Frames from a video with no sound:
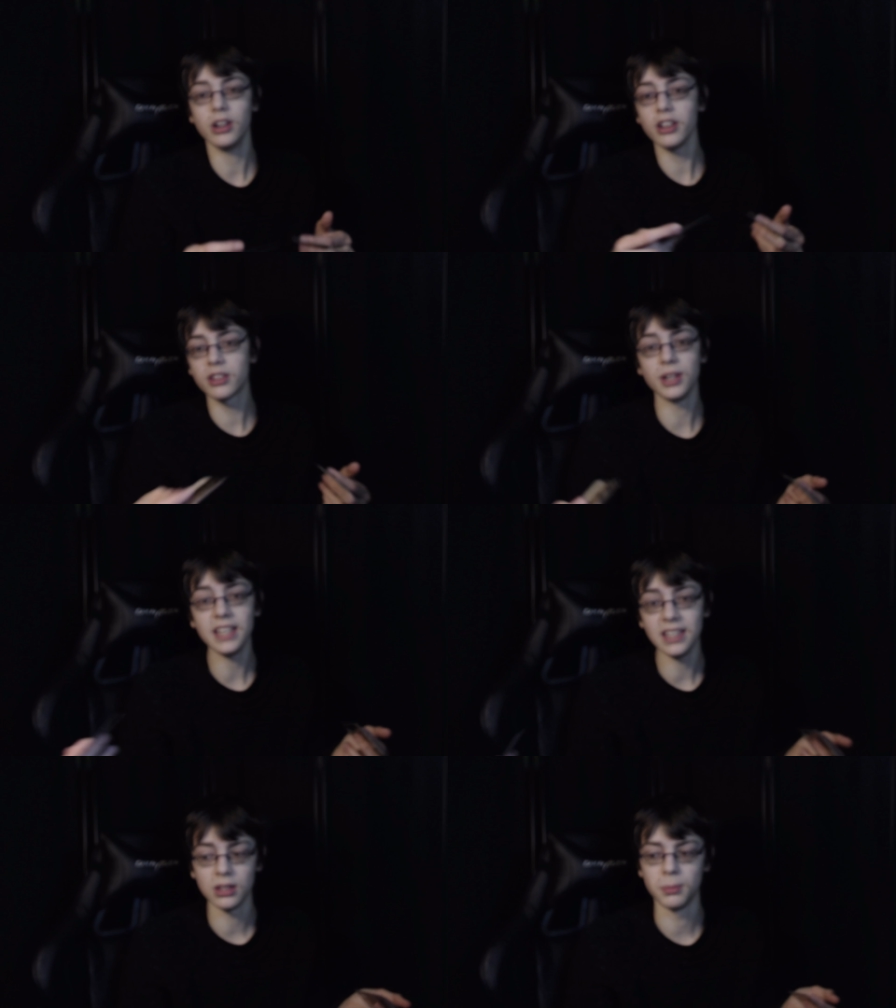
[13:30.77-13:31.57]
other
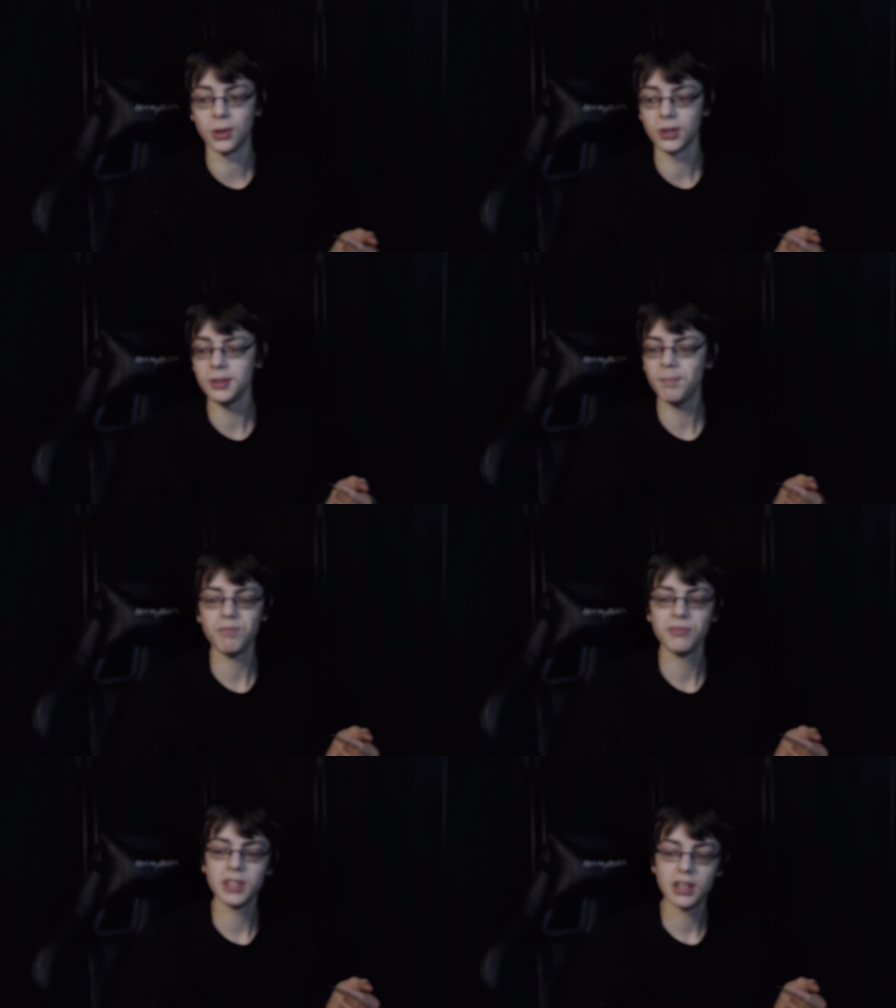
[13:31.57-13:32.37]
Aetherborn,
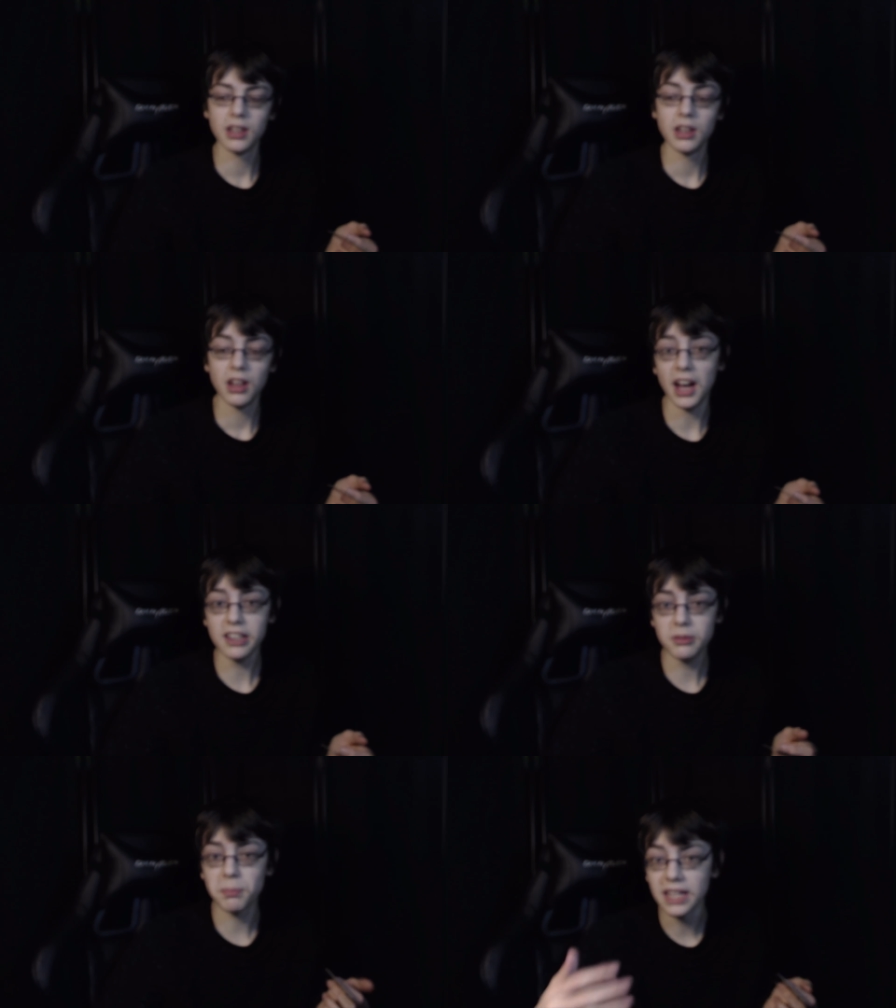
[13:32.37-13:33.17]

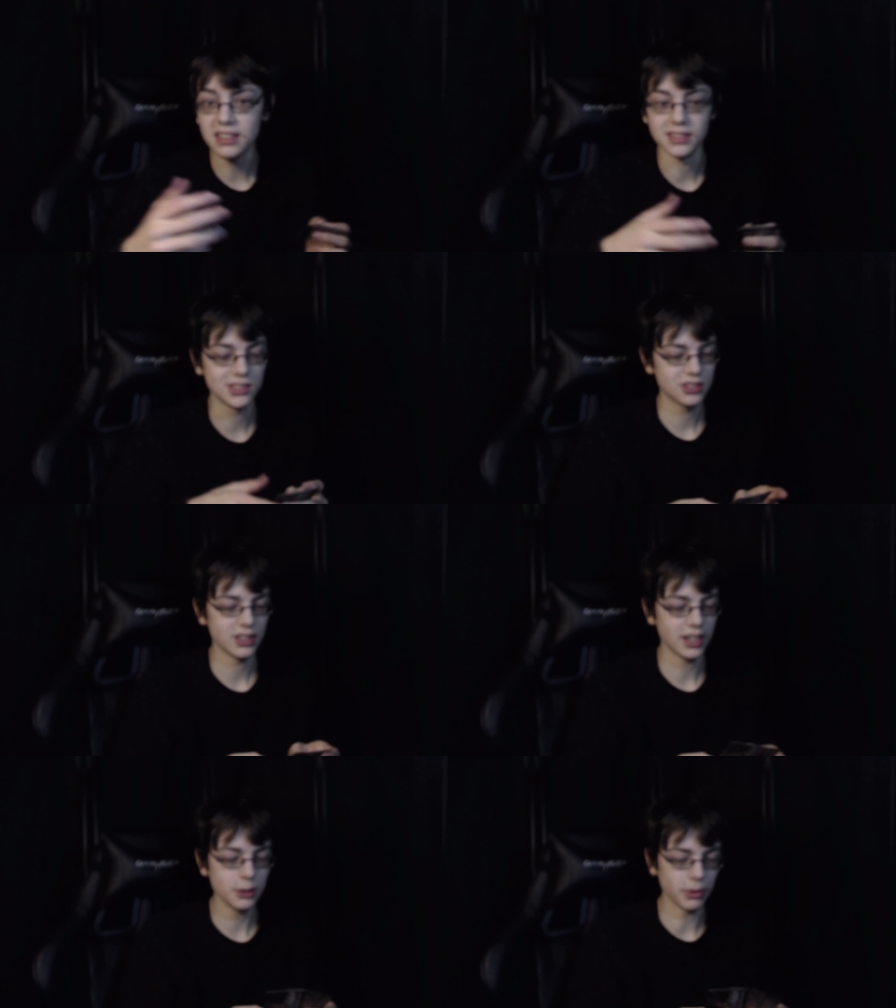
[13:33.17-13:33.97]
I'd play this,
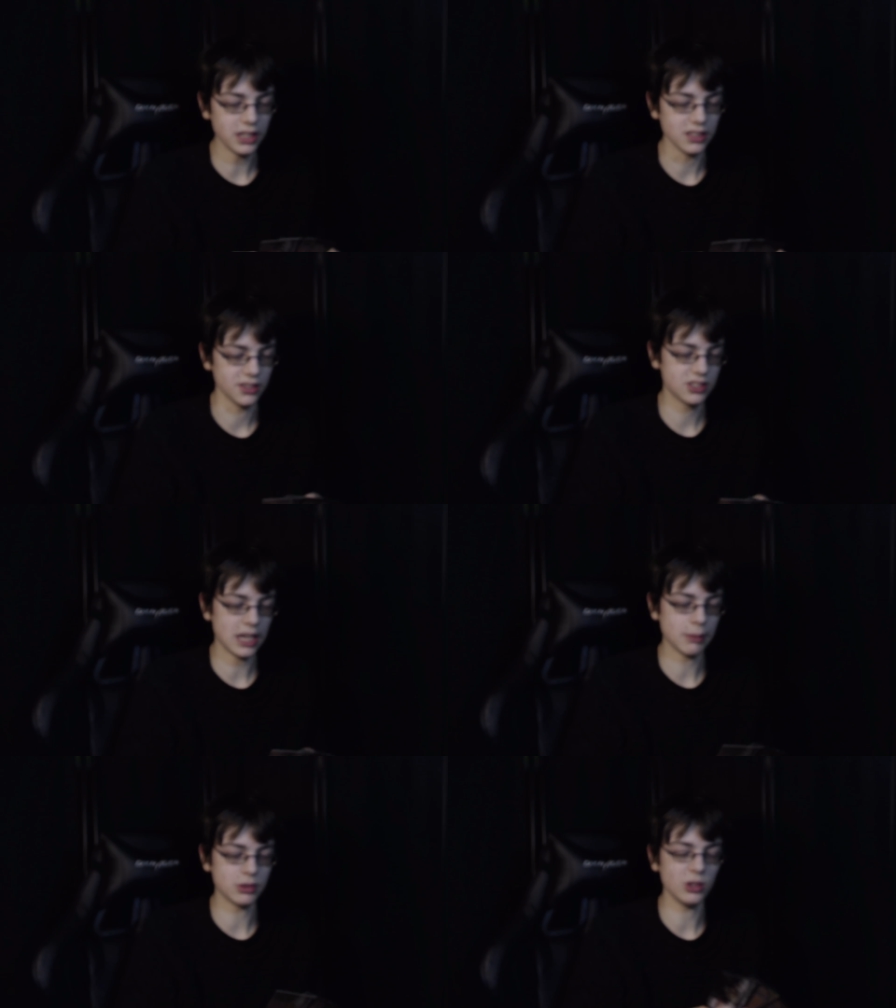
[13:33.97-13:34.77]

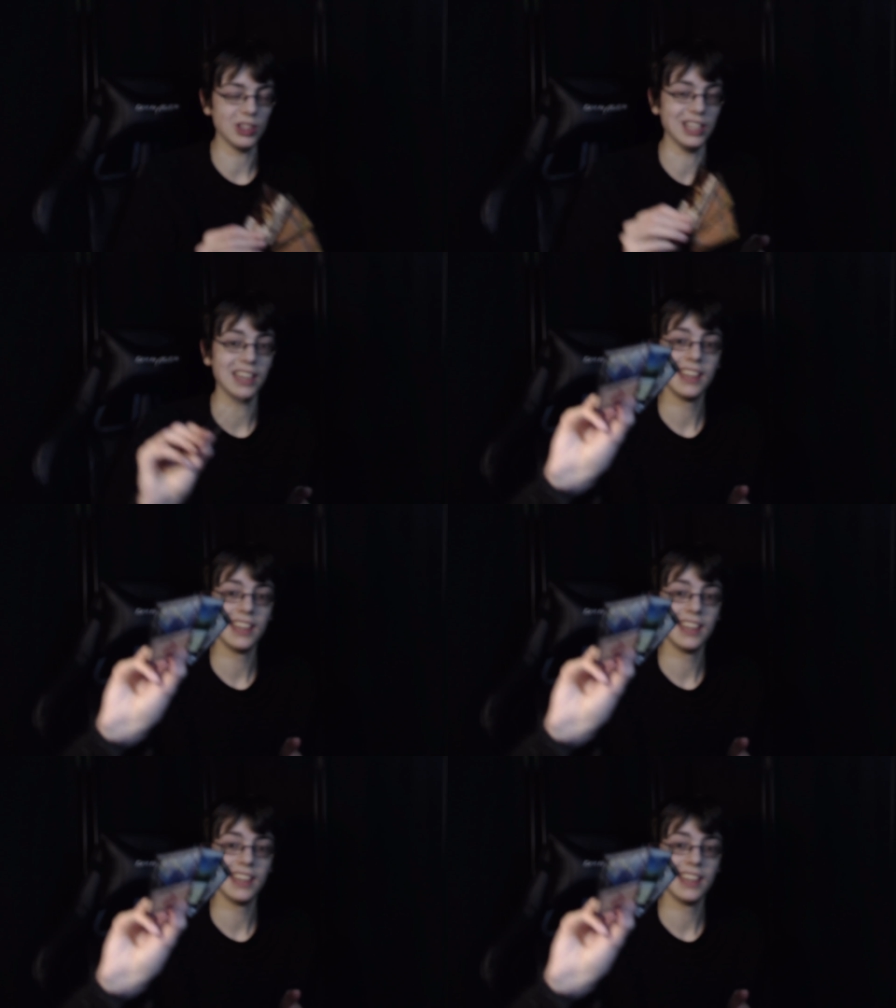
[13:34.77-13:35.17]
absolutely.